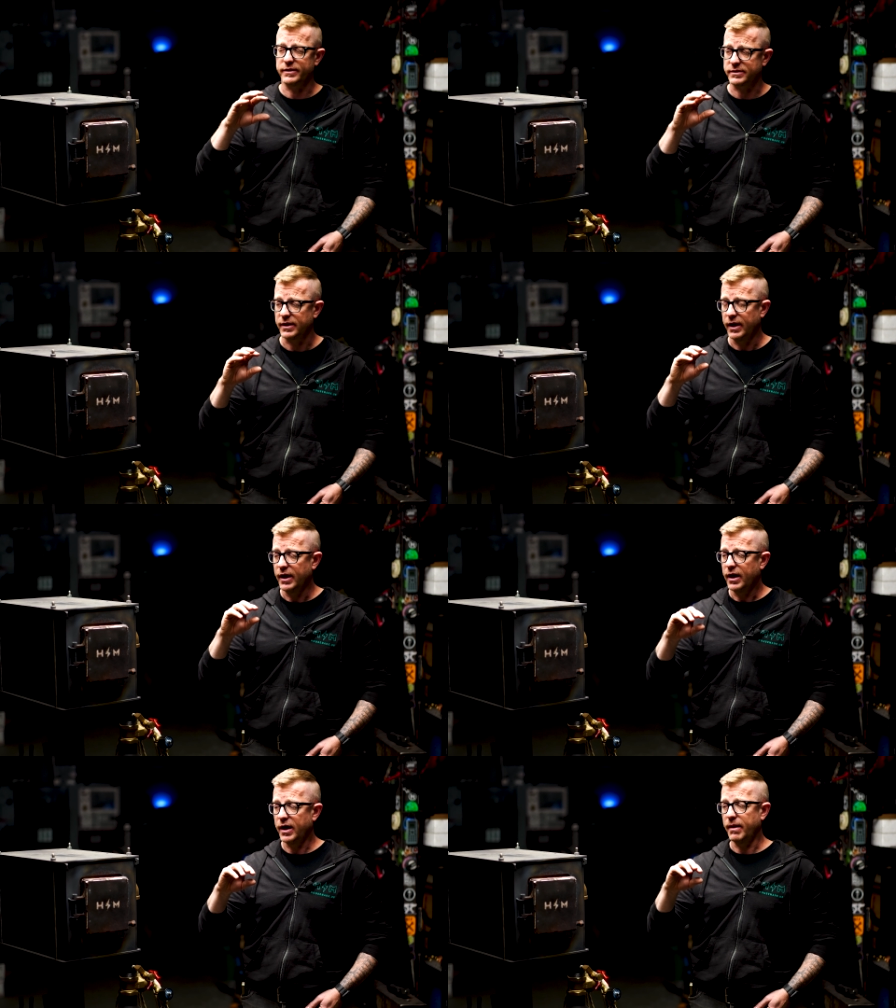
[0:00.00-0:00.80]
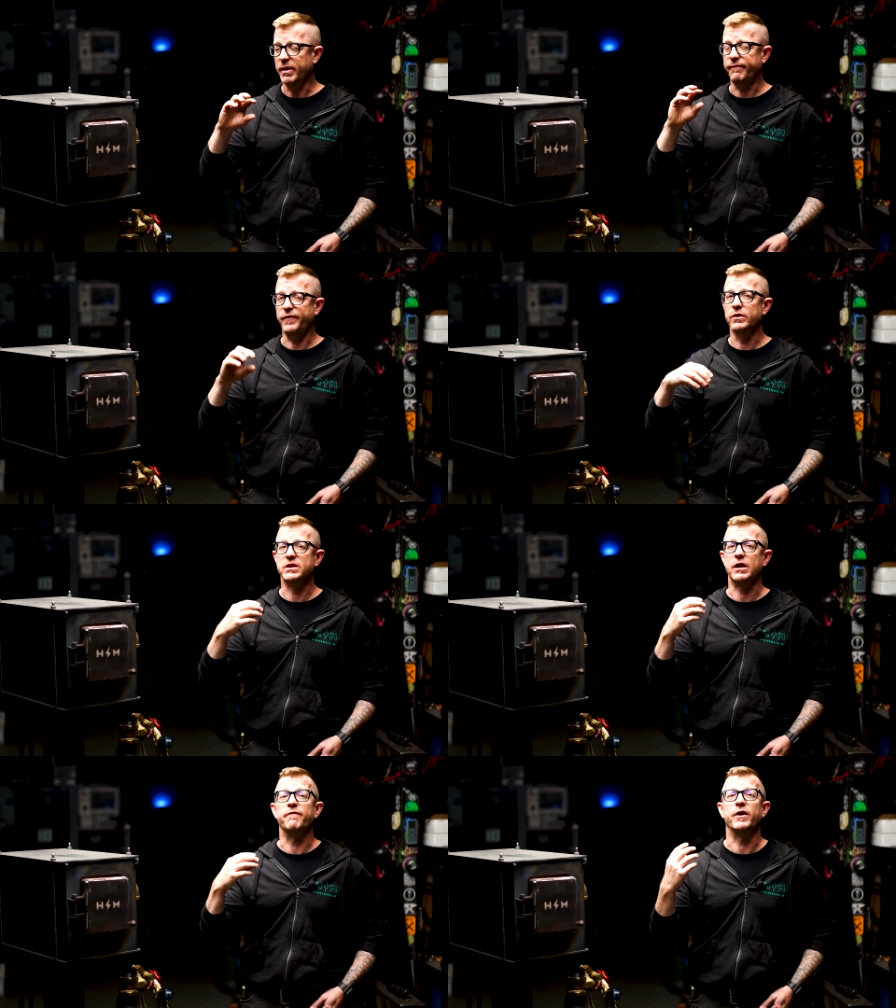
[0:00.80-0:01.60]
It's um, it
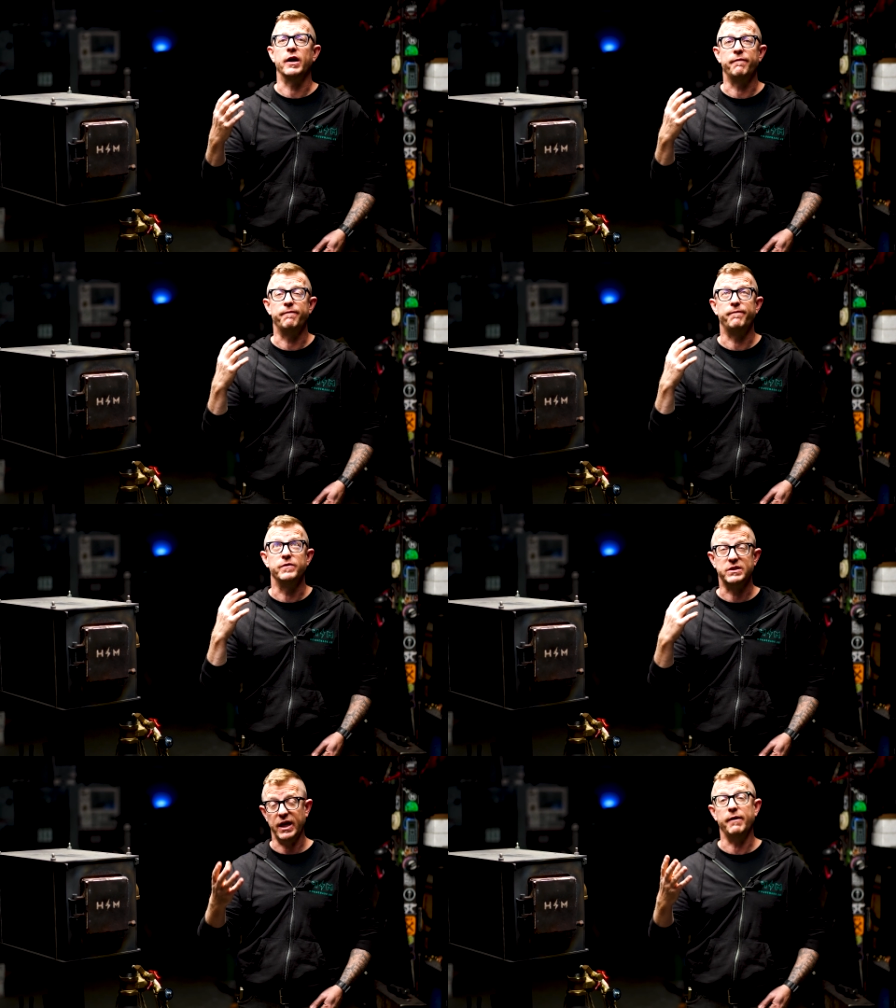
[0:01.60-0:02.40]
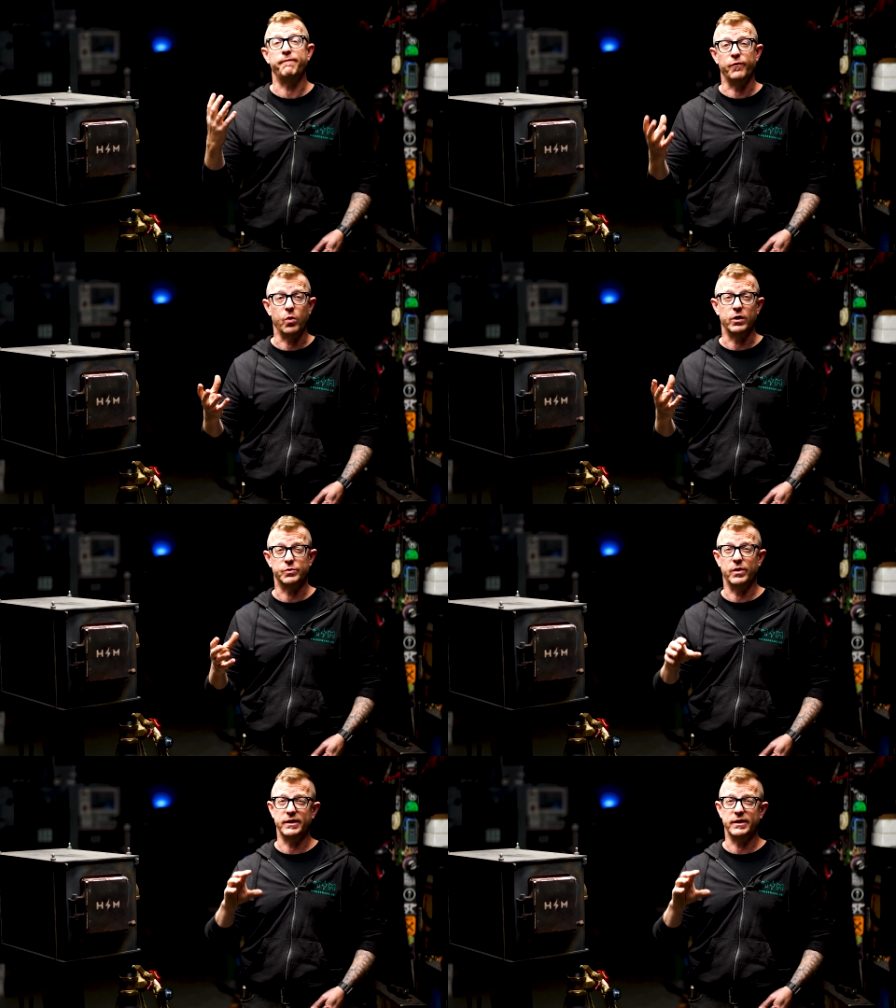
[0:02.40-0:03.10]
feels like a very safe forge.